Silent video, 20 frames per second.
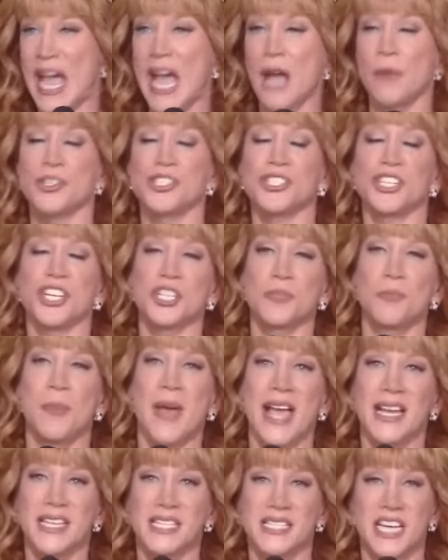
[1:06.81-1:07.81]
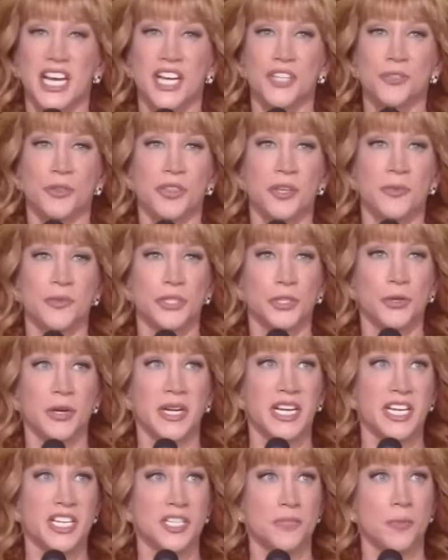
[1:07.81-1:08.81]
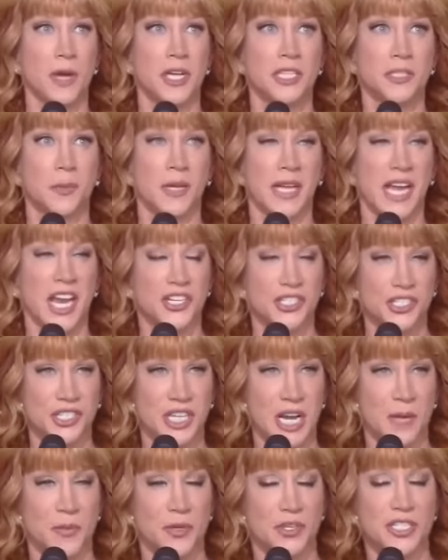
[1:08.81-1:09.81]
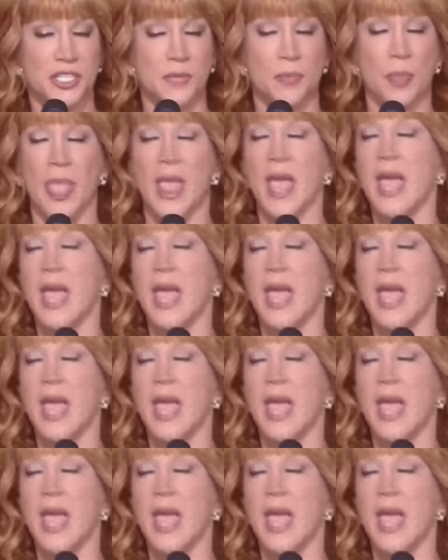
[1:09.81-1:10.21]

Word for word: I was just backstage with him doing his multiplication tables,